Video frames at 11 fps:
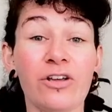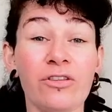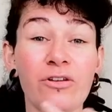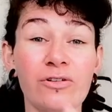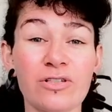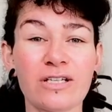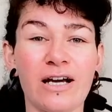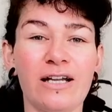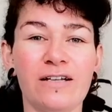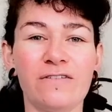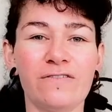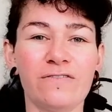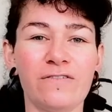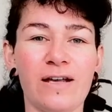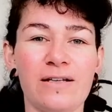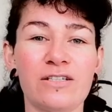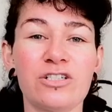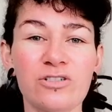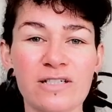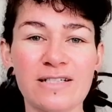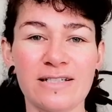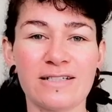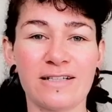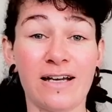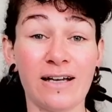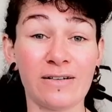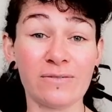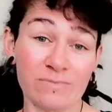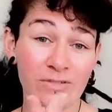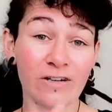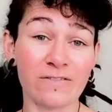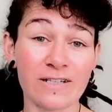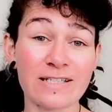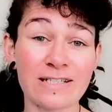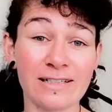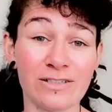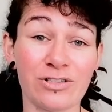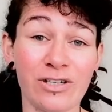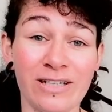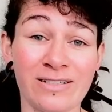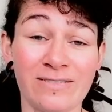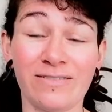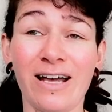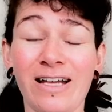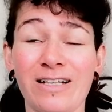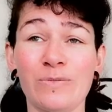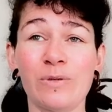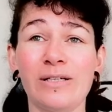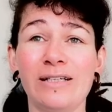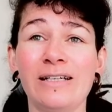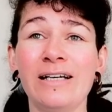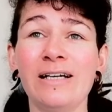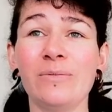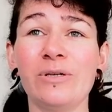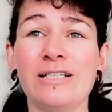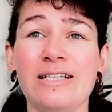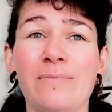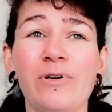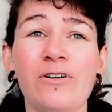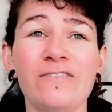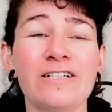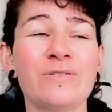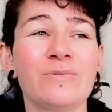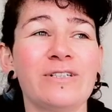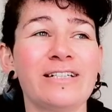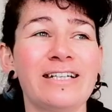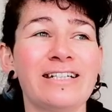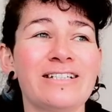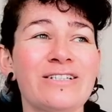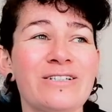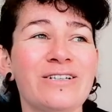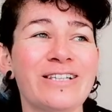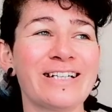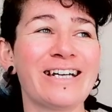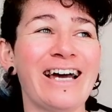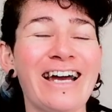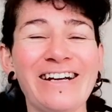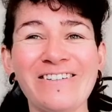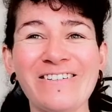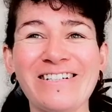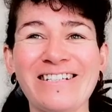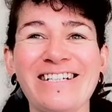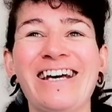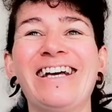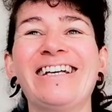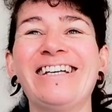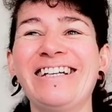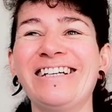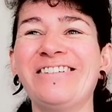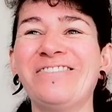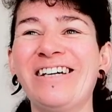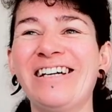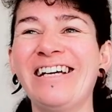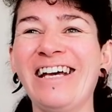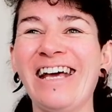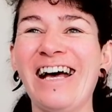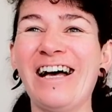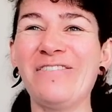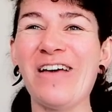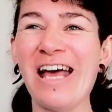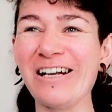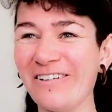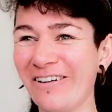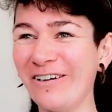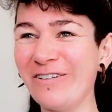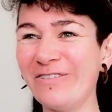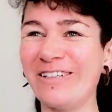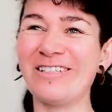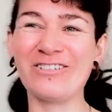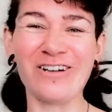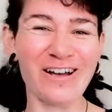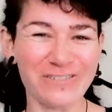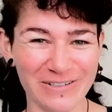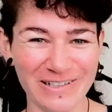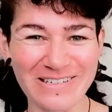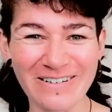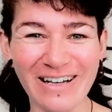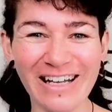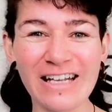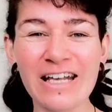Those kind of stresses are obviously stress, right? It's pretty damn obvious when you get into the car and you start getting a bit aggro with the drivers, right?